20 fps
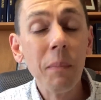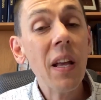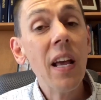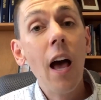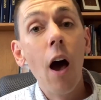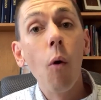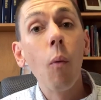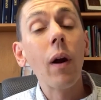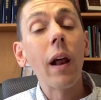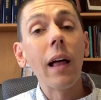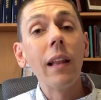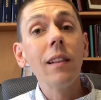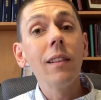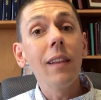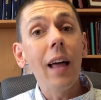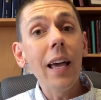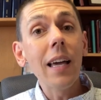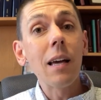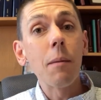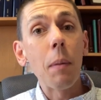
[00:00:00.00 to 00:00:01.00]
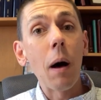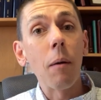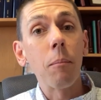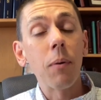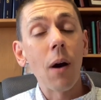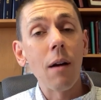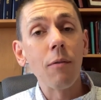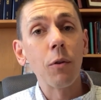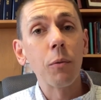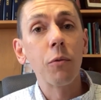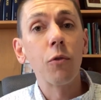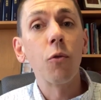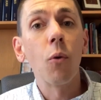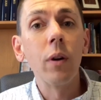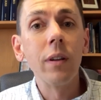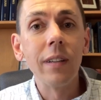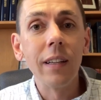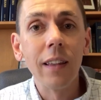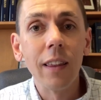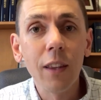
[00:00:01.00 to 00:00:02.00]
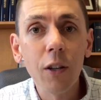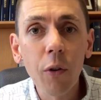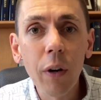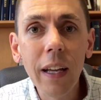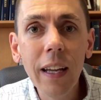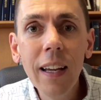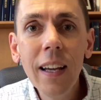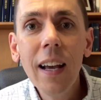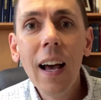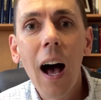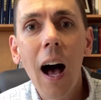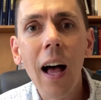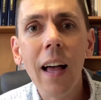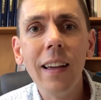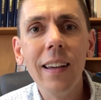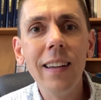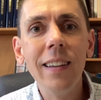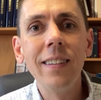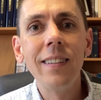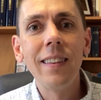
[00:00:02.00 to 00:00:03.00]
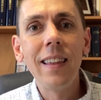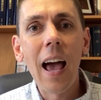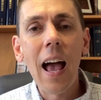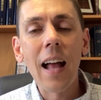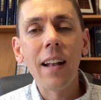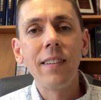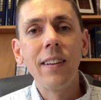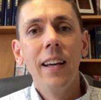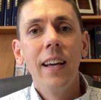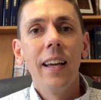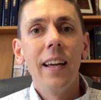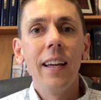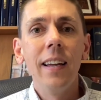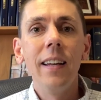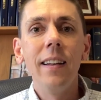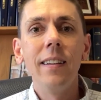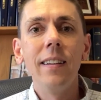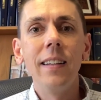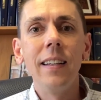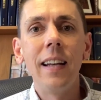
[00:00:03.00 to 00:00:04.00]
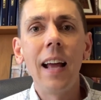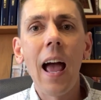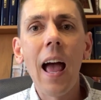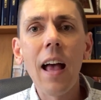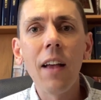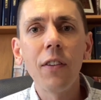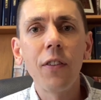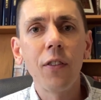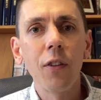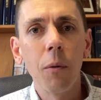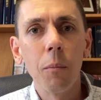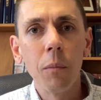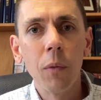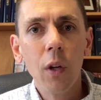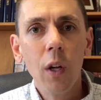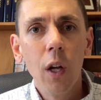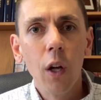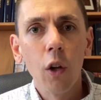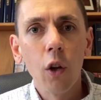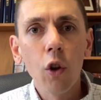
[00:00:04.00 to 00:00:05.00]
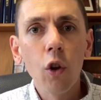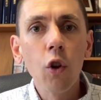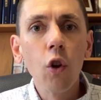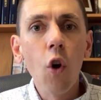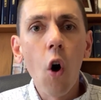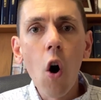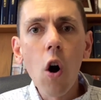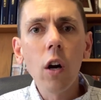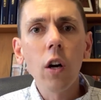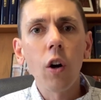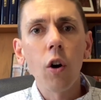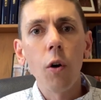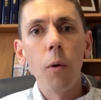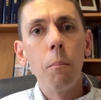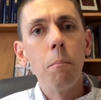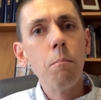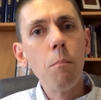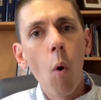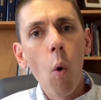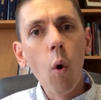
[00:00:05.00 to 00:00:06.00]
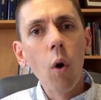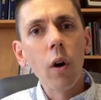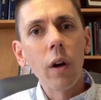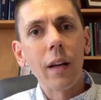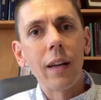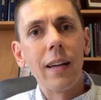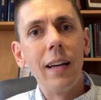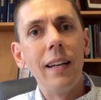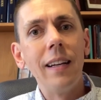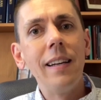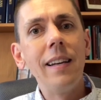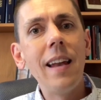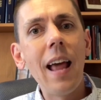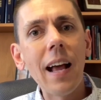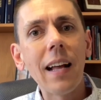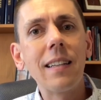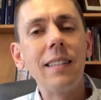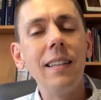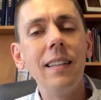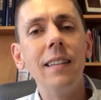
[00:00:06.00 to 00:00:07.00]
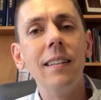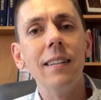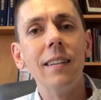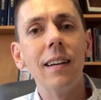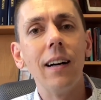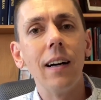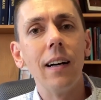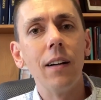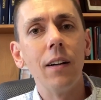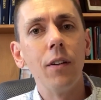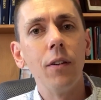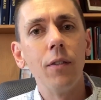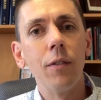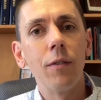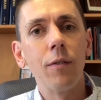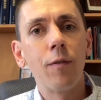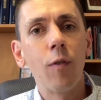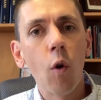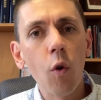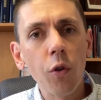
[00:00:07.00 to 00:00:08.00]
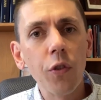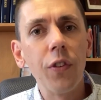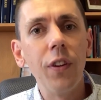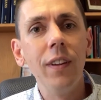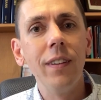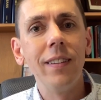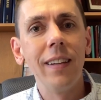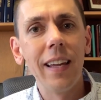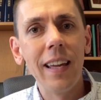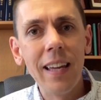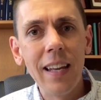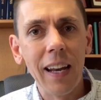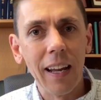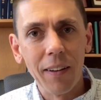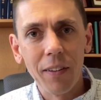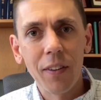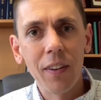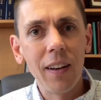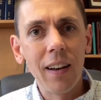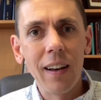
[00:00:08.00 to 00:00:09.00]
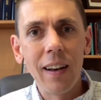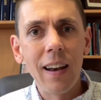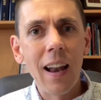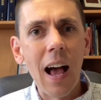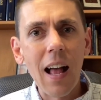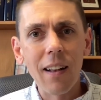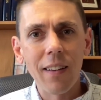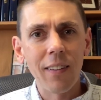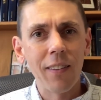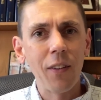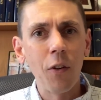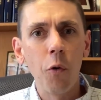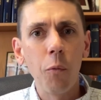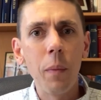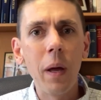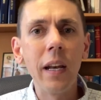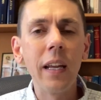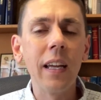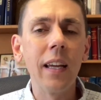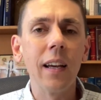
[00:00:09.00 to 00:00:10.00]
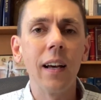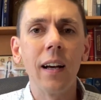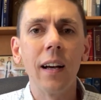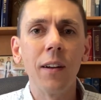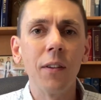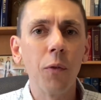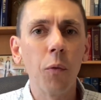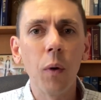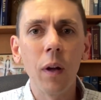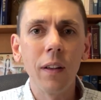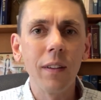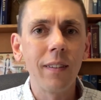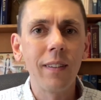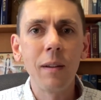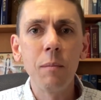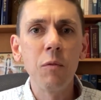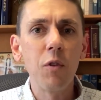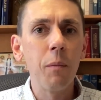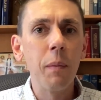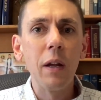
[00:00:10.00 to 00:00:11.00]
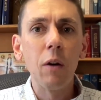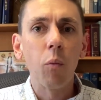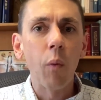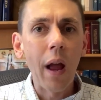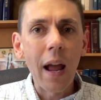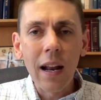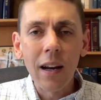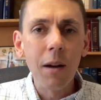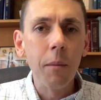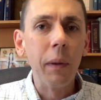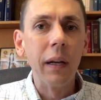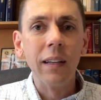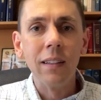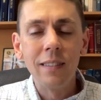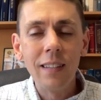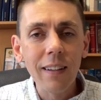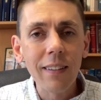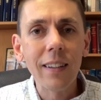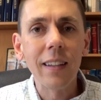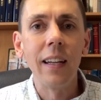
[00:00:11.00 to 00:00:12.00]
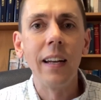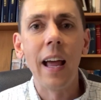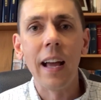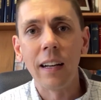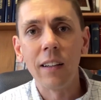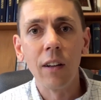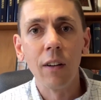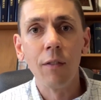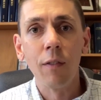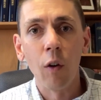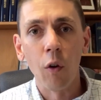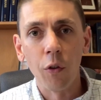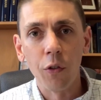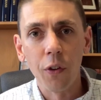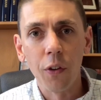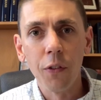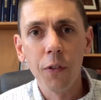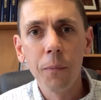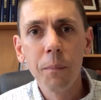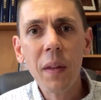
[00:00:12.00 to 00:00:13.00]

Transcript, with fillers: Uh, what I like about Proverbs 23 uh, is that it, it has some longer, more connected uh, verses in it, not so many uh, what seem to be random and disconnected verses.